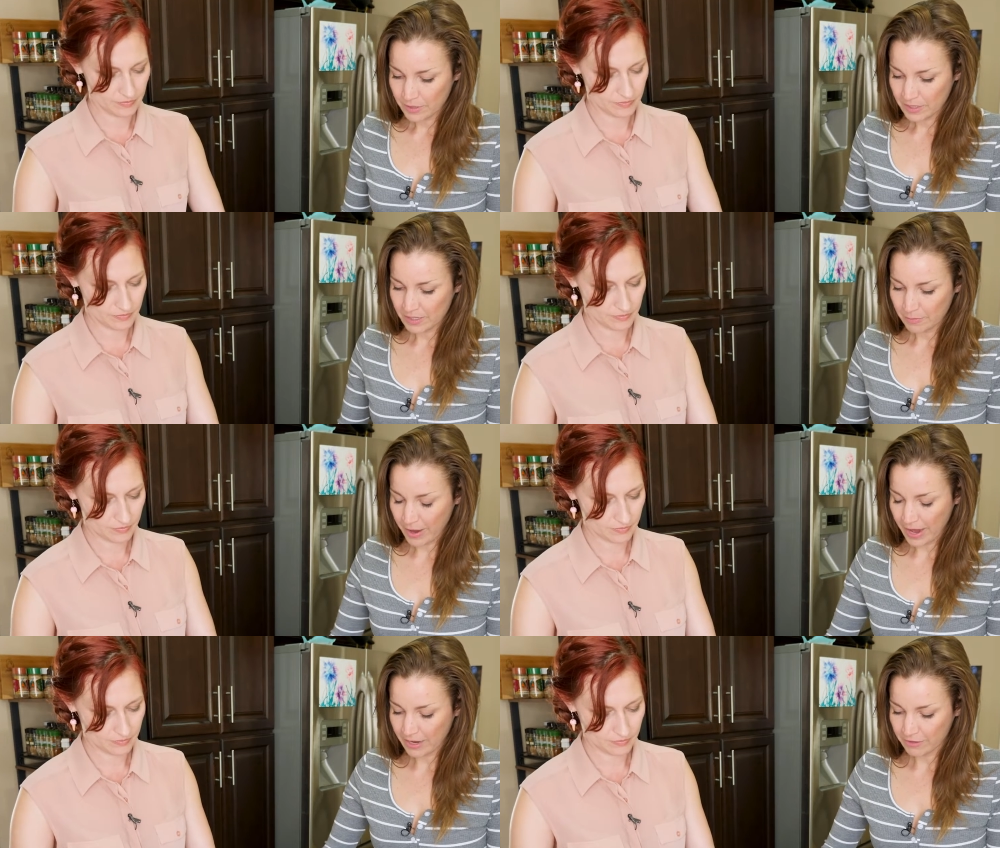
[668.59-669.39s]
Speaker 1: Put these
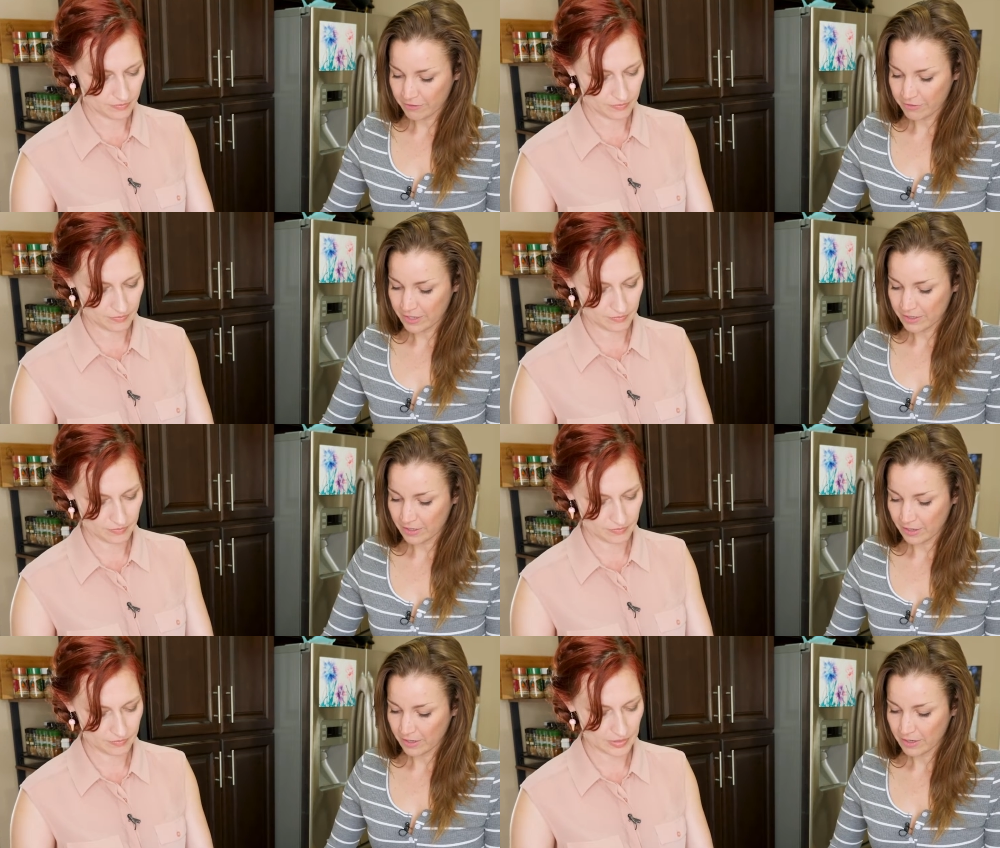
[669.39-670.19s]
back in the
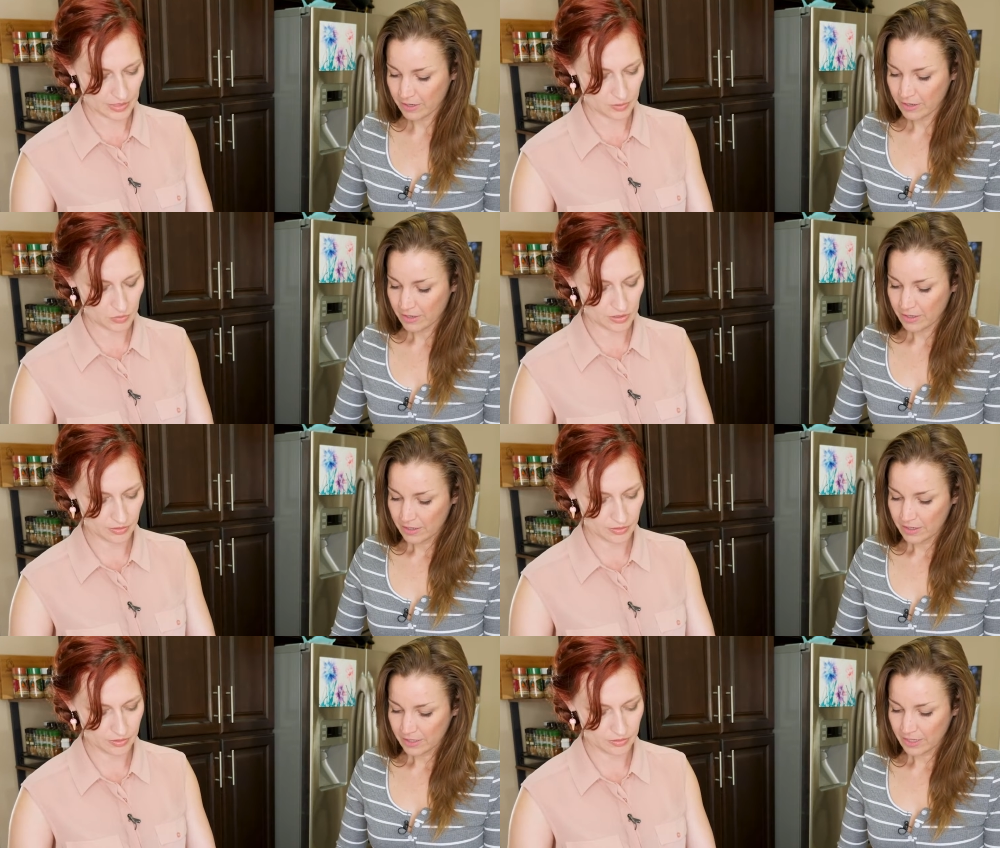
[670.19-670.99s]
freezer. Yeah, let's put
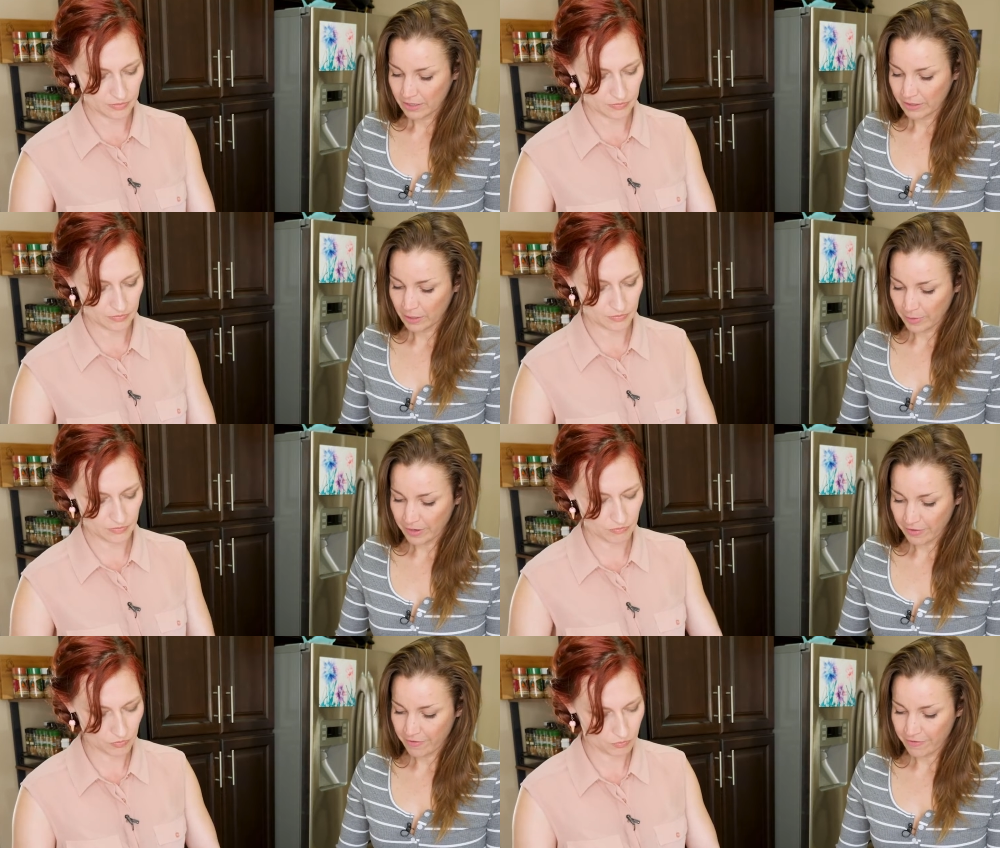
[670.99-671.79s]
the lids on. Get a little
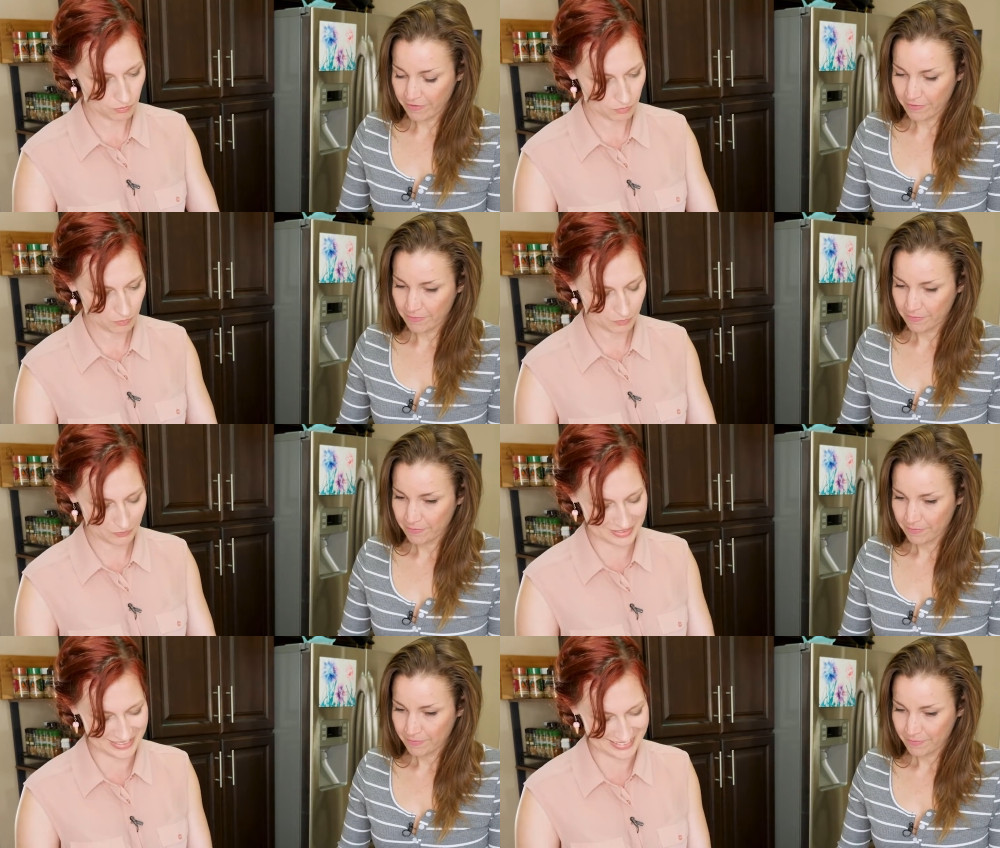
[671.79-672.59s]
bit
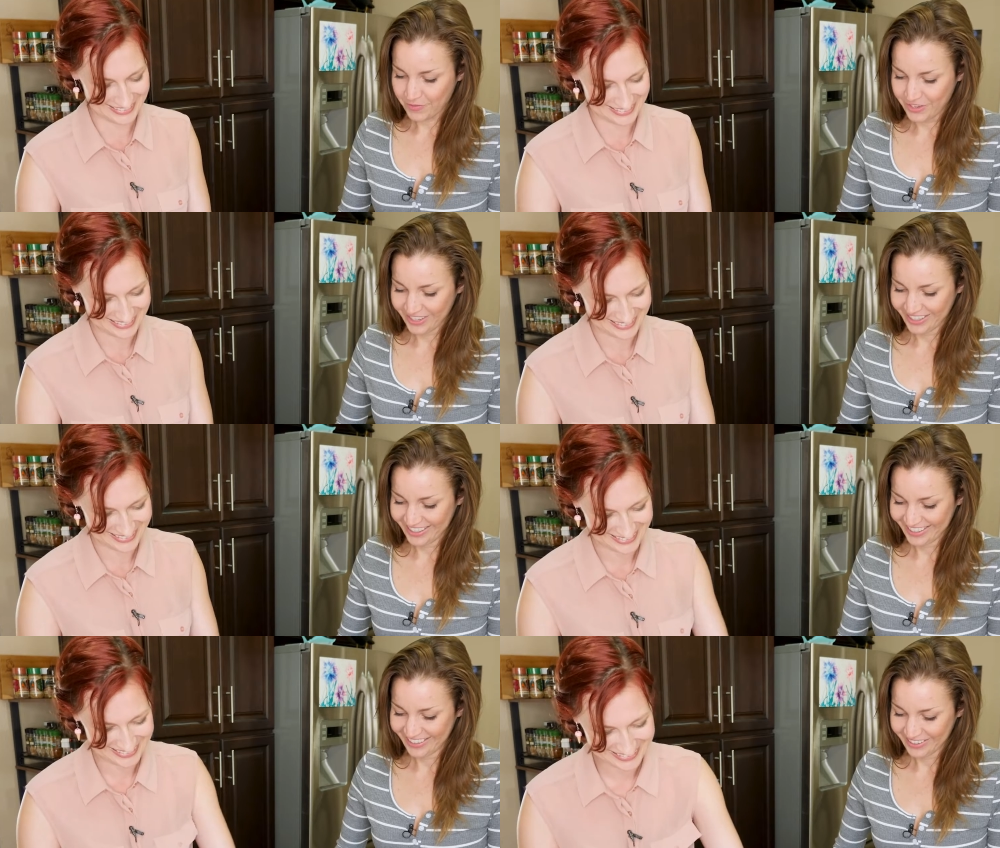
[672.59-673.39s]

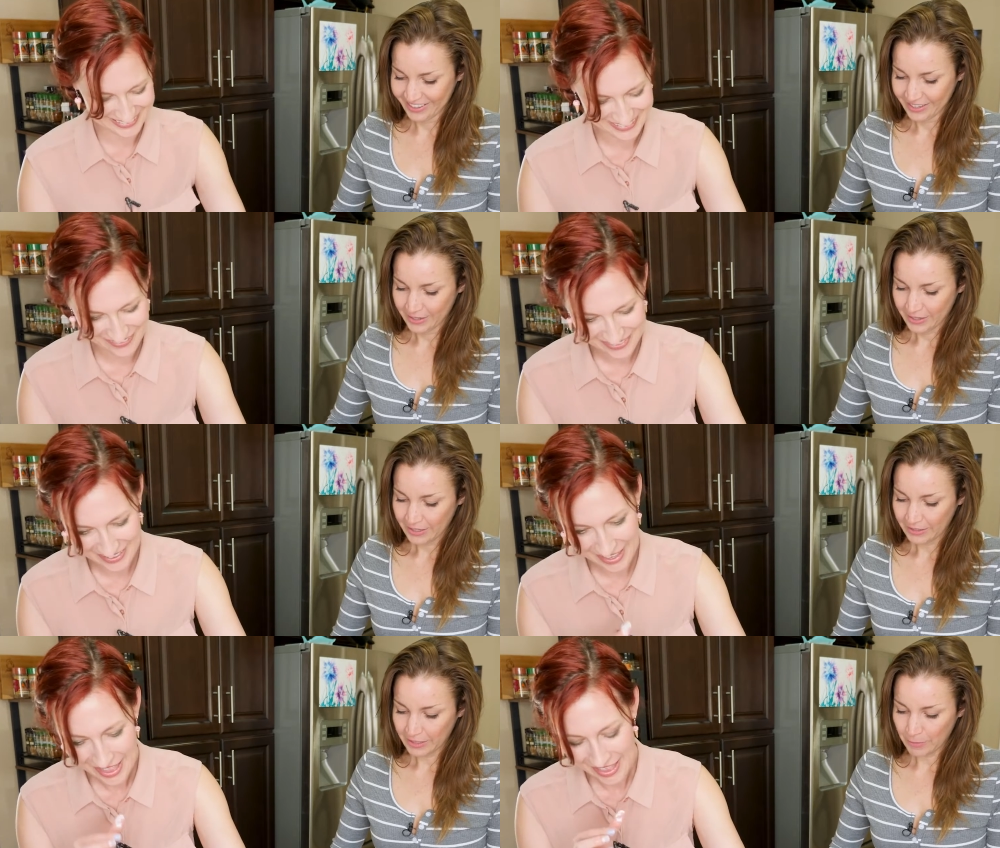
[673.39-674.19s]
of
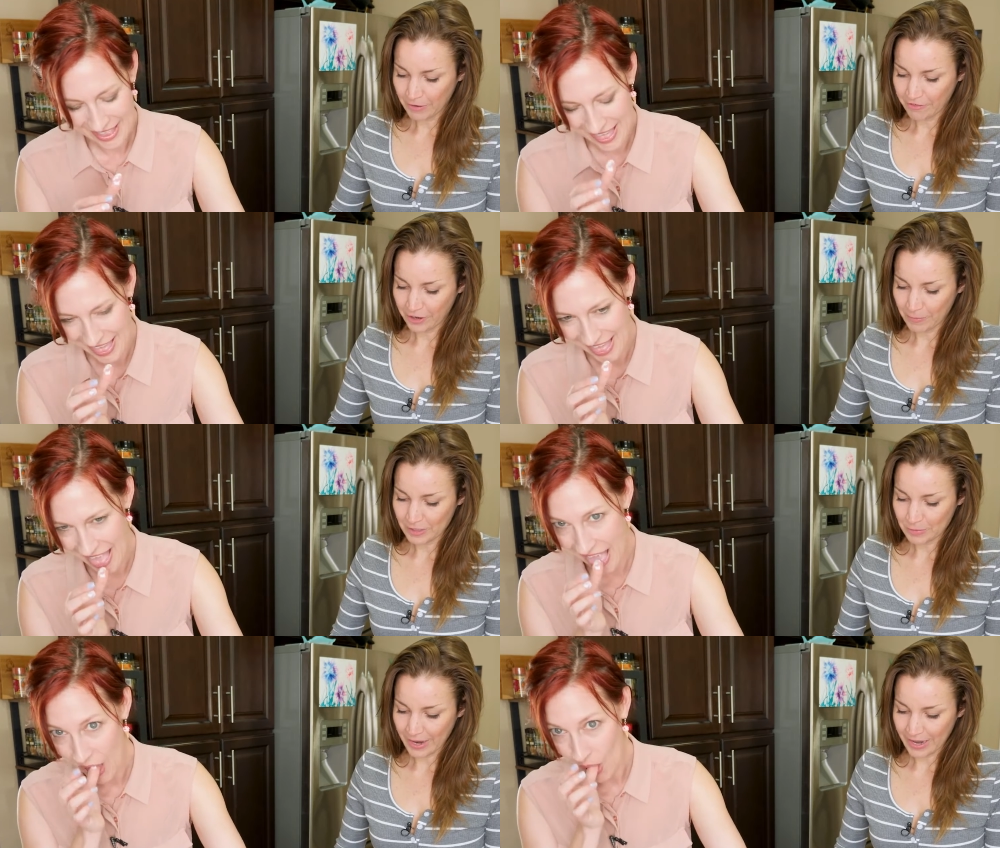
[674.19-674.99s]
a little bit of firmness